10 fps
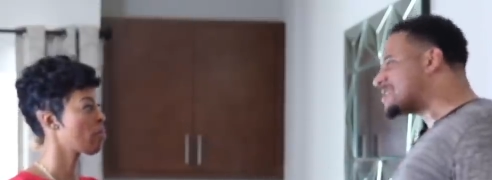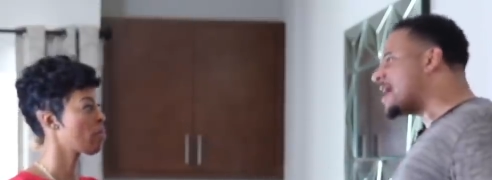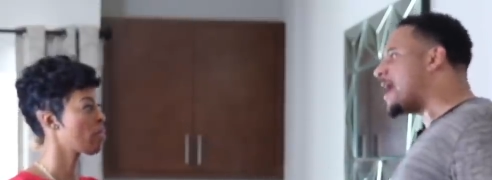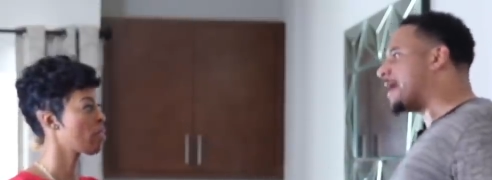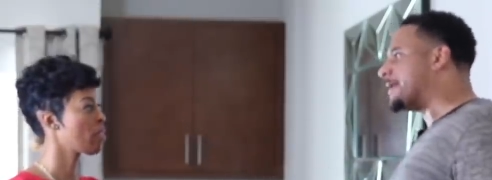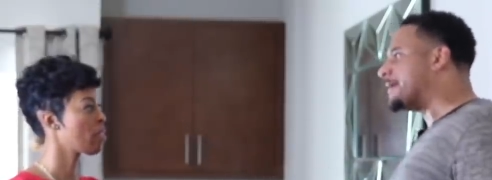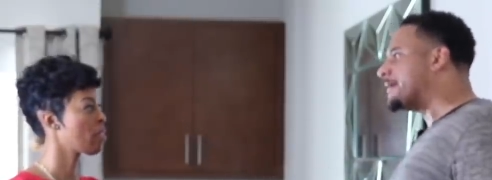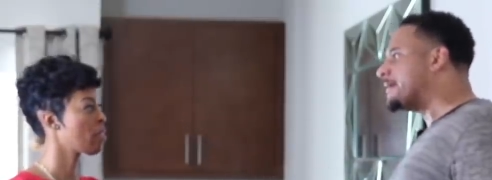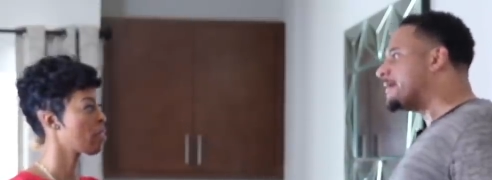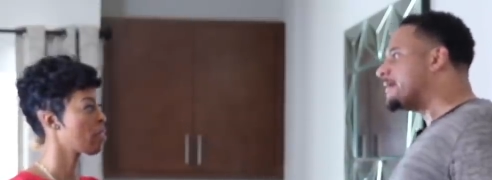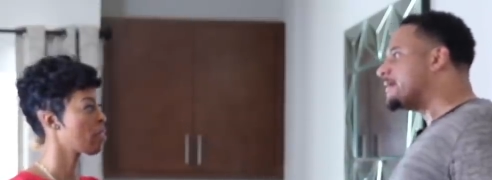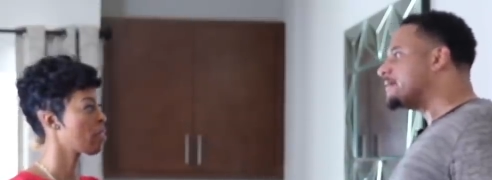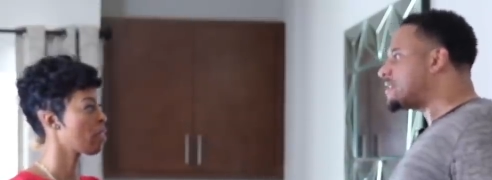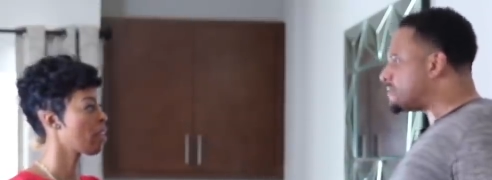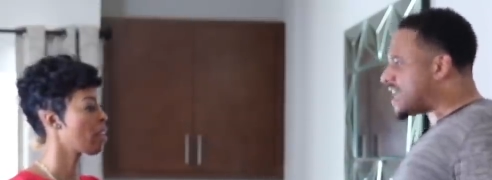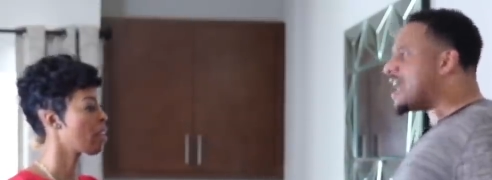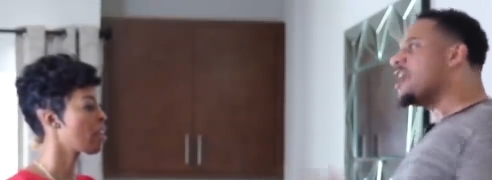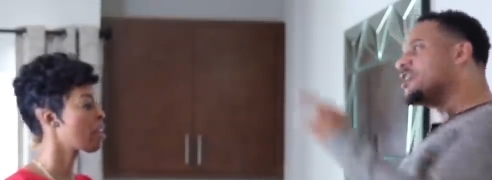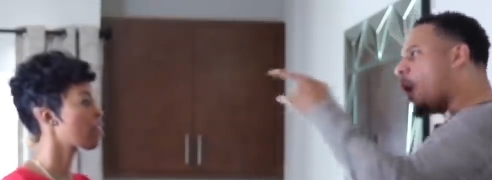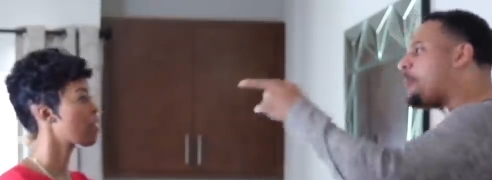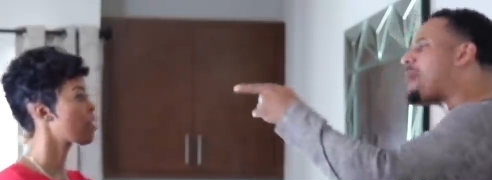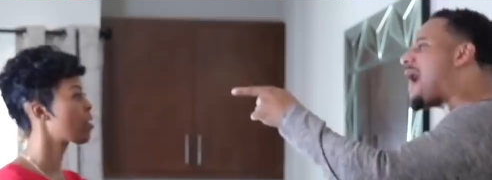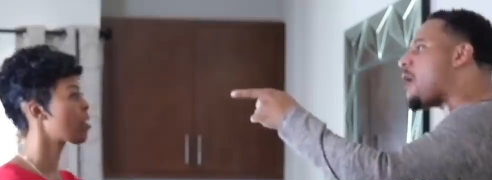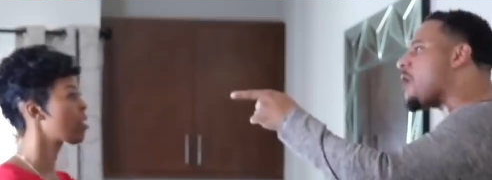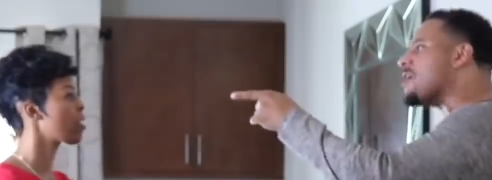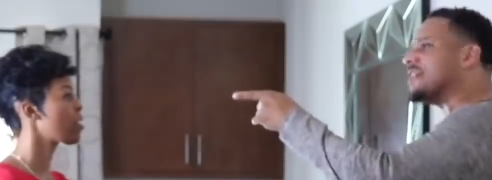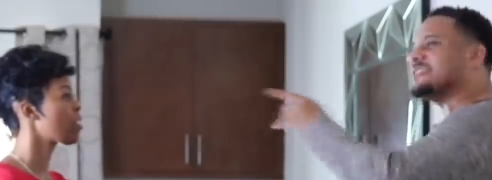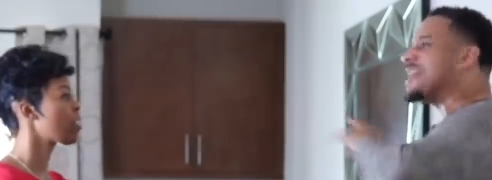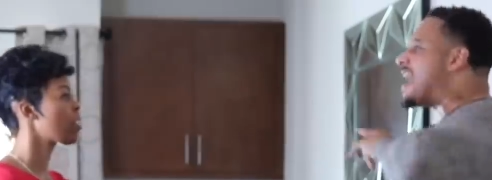Speaker 1: son? See what I'm saying? Your priorities